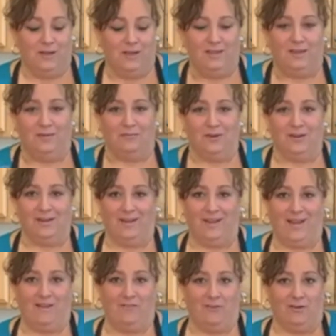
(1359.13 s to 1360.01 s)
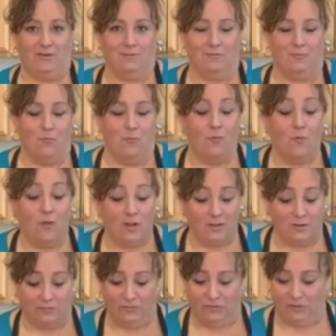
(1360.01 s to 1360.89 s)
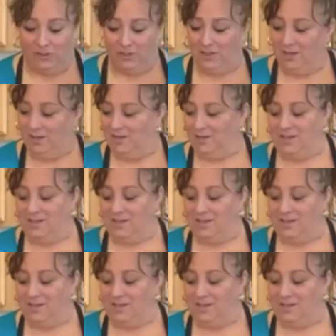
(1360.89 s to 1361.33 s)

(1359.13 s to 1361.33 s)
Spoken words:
and then we're going to have our wonderful,